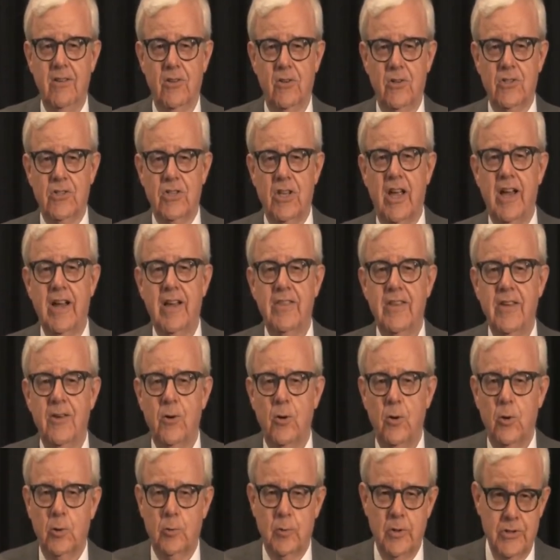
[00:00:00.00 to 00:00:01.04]
Looks like
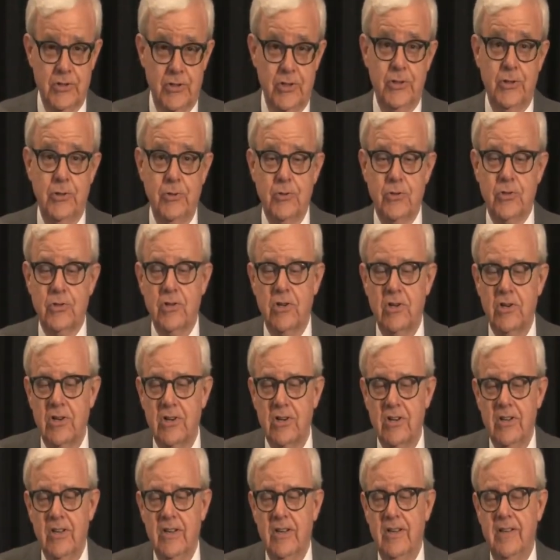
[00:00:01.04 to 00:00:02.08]
the old ones that you
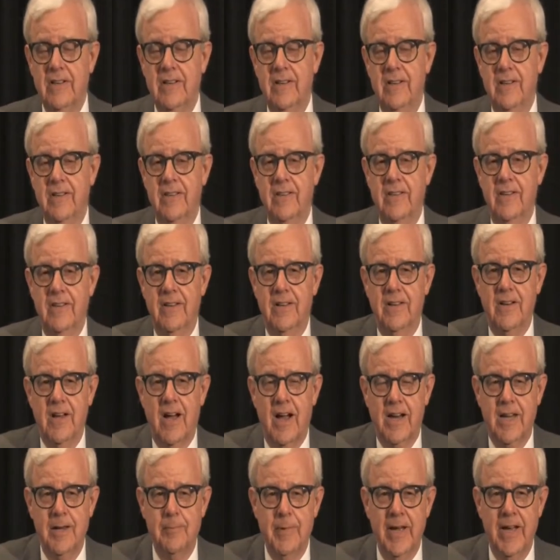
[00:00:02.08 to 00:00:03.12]
saw in the
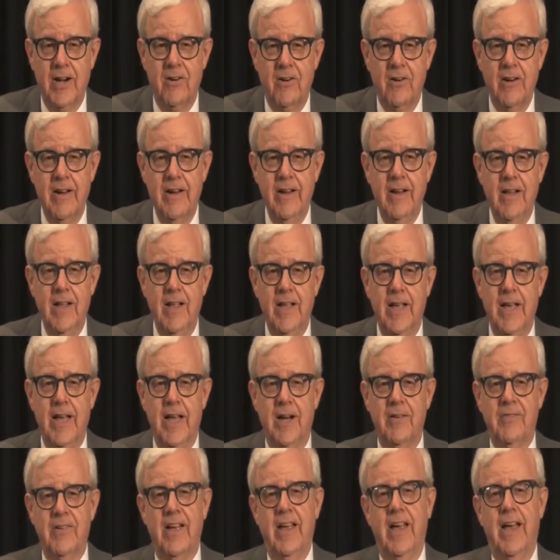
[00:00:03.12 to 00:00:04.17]
documentary,
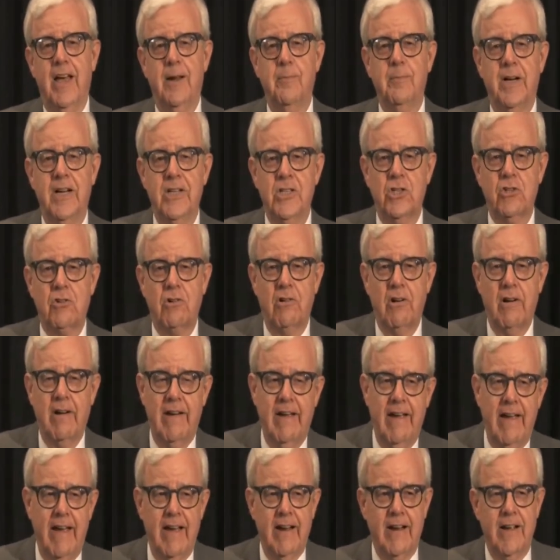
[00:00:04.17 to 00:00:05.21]
and if I had my straw
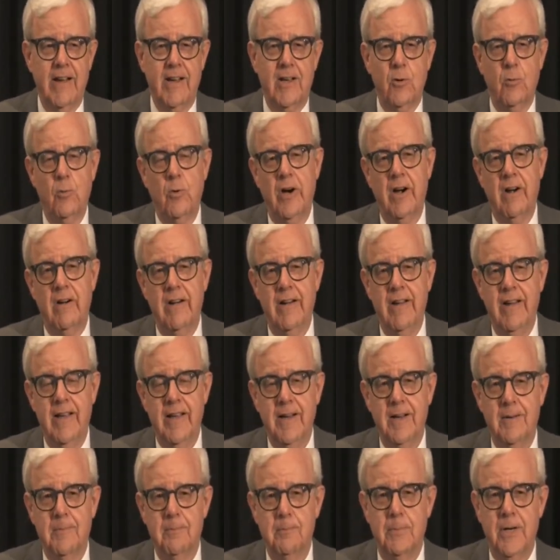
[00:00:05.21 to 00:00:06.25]
hat, I could wear
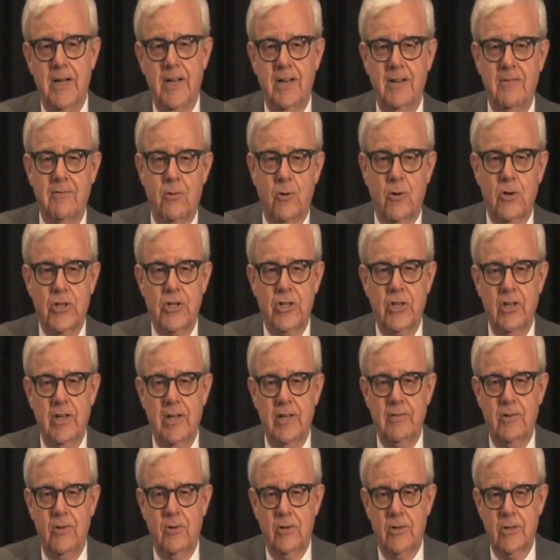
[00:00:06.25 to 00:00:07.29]
it, but
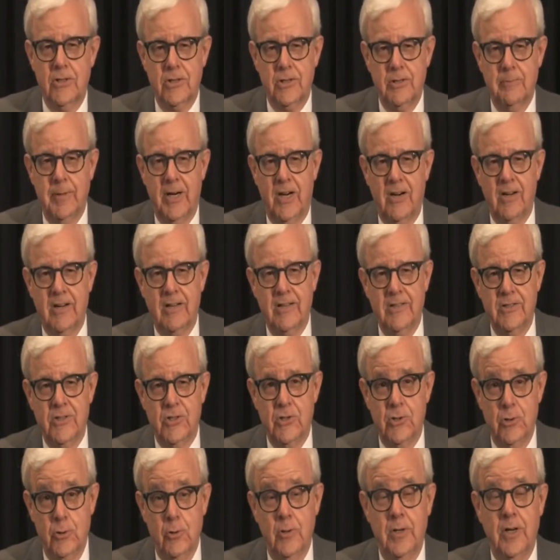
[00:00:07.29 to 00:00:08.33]
unfortunately, of course,
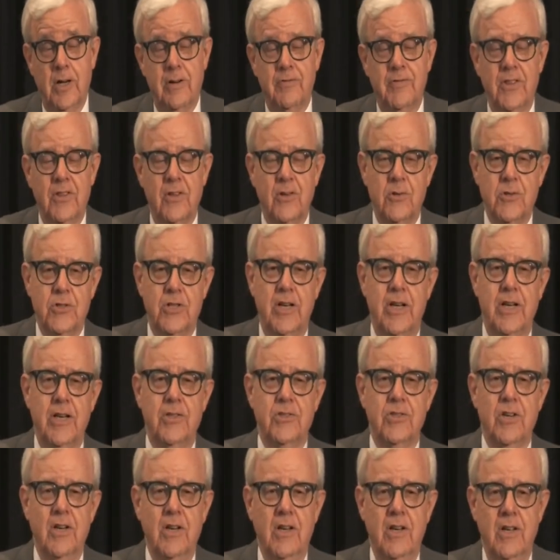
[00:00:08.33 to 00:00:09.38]
Americans knew enough in those
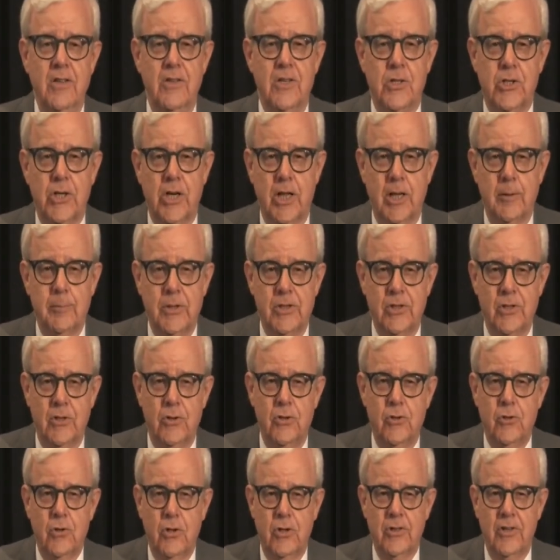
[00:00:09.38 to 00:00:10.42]
days. The gentlemen
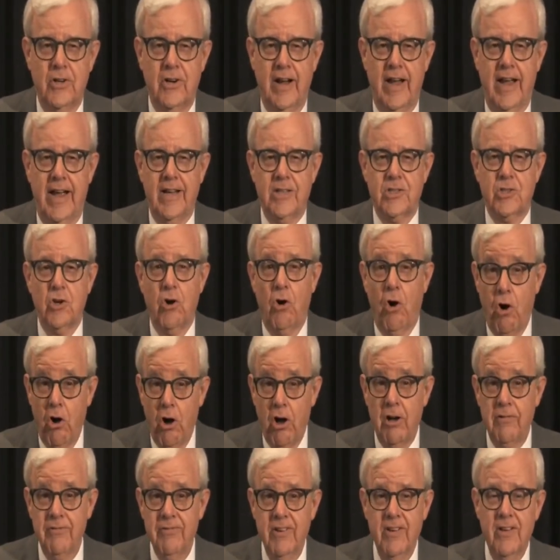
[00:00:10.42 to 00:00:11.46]
took their hats
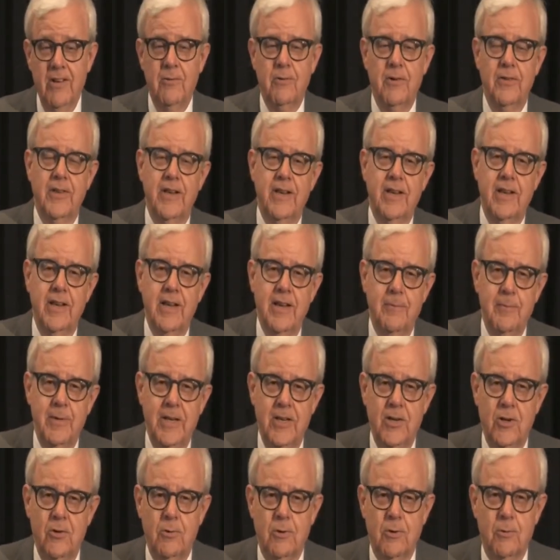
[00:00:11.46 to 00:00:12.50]
off when they came
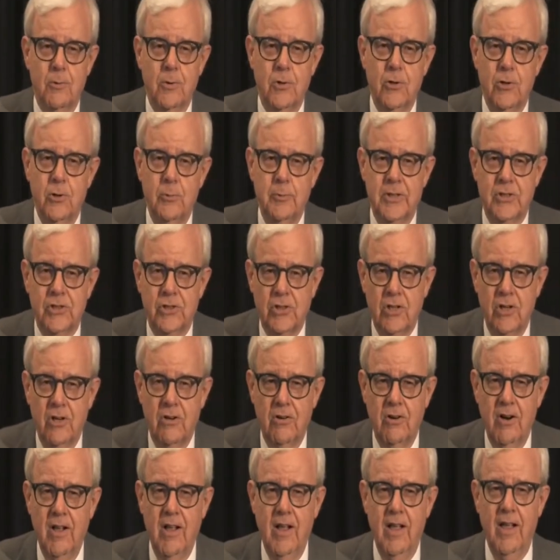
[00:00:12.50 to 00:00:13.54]
into a room, and
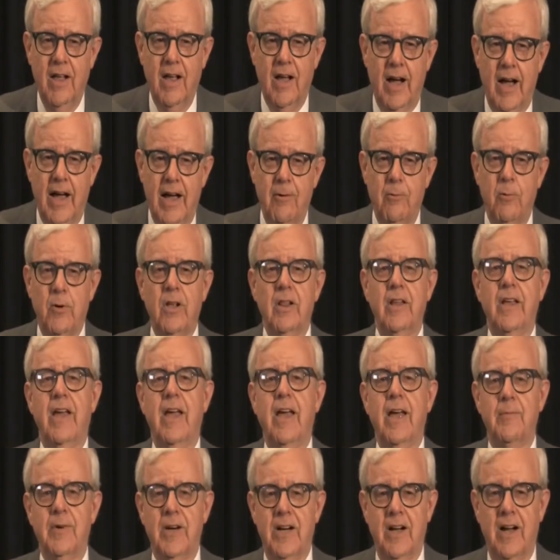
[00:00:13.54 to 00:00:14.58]
so I
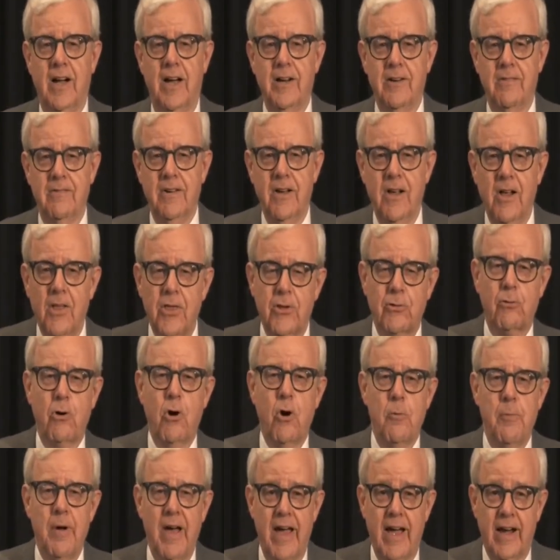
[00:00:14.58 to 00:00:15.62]
really am a kind of
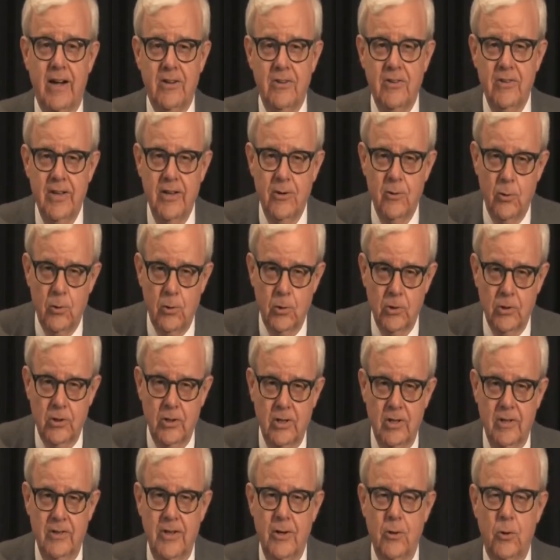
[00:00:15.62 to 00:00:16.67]
throwback to the
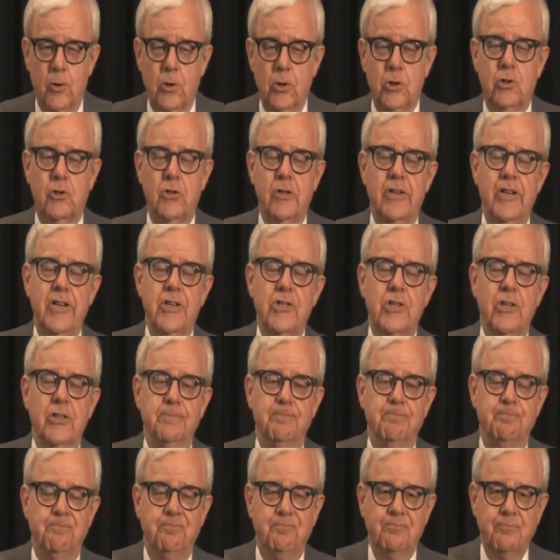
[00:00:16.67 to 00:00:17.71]
old tradition.